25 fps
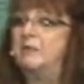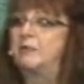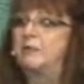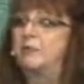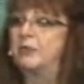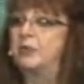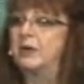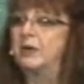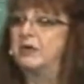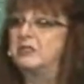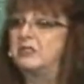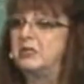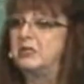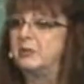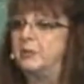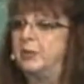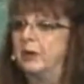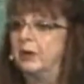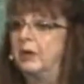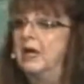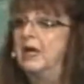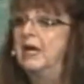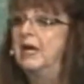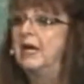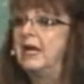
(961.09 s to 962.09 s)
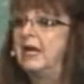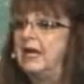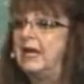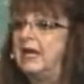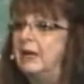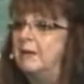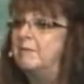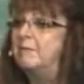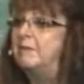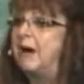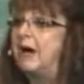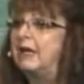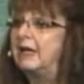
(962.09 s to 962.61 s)
principle
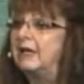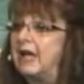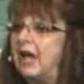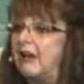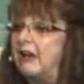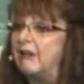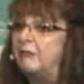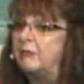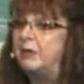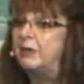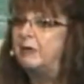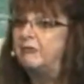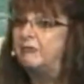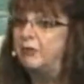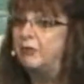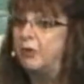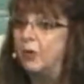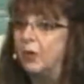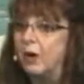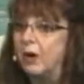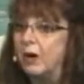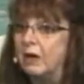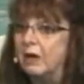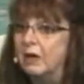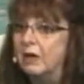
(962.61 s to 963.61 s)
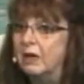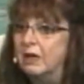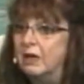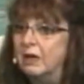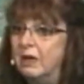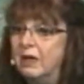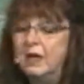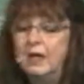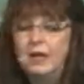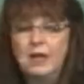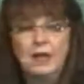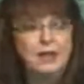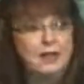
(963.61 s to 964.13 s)
in my life before?
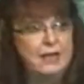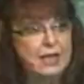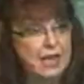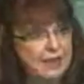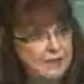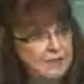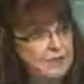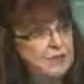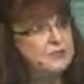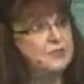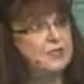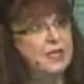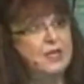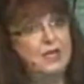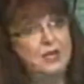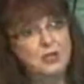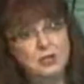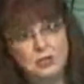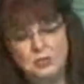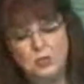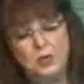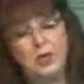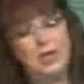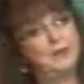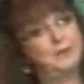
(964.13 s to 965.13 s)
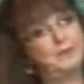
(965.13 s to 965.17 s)
David said, here's why I'm